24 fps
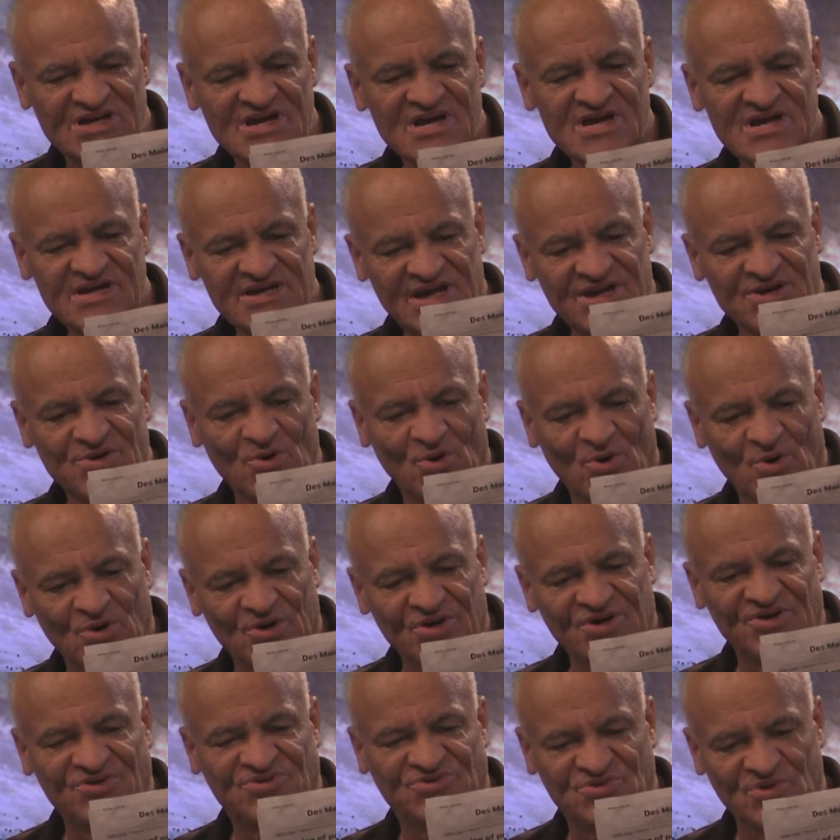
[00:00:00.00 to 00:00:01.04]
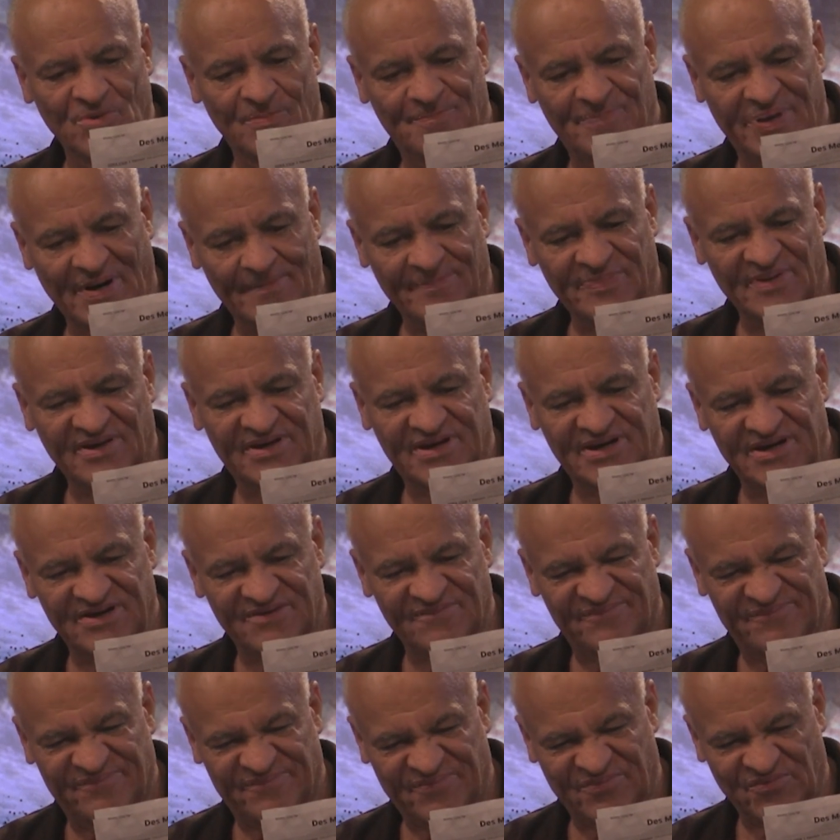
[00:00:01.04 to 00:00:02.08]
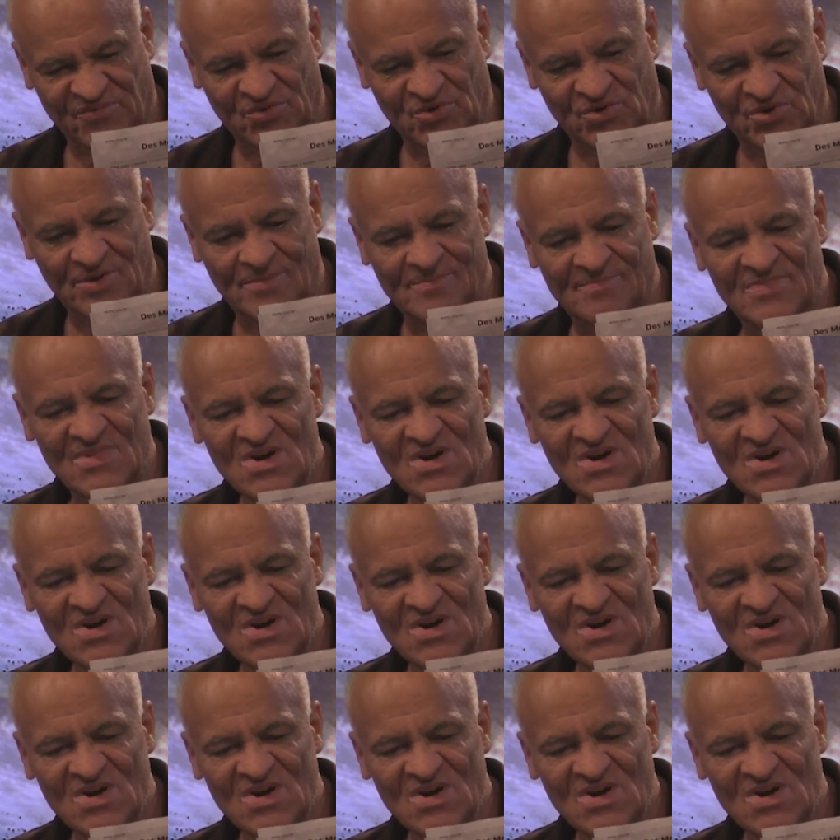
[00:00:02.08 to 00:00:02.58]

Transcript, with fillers: in order to publicly affirm